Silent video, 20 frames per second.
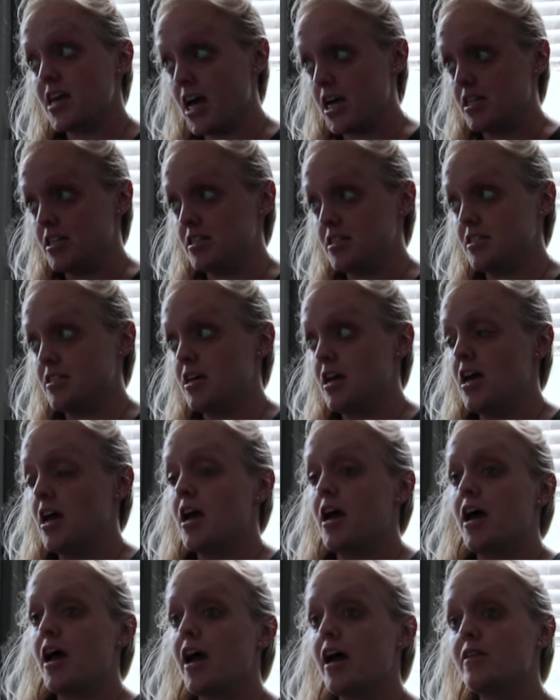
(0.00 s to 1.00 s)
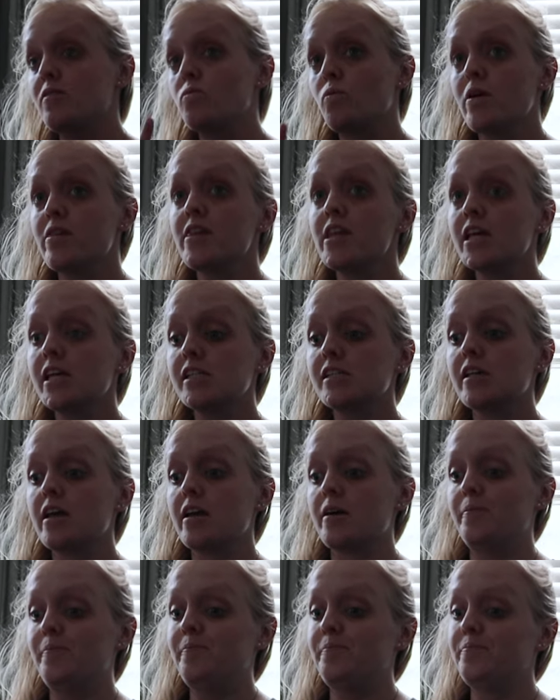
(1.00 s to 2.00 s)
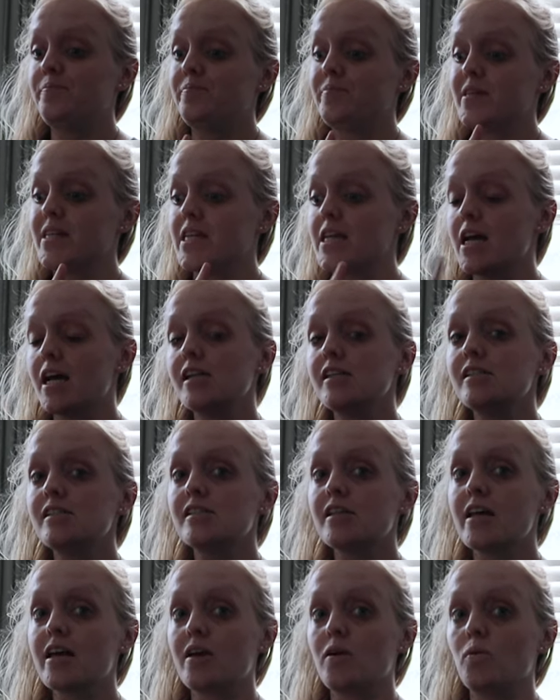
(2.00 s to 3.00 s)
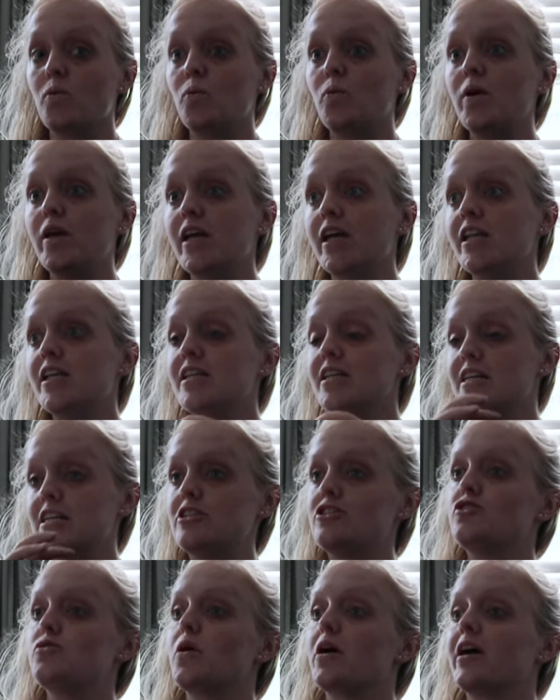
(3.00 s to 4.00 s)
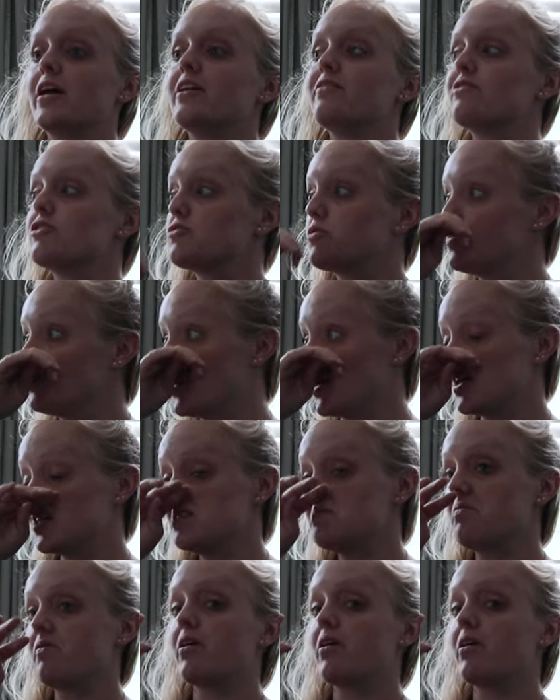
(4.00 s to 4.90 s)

Yes. And one thing is like, yes, like we need to do our individual parts,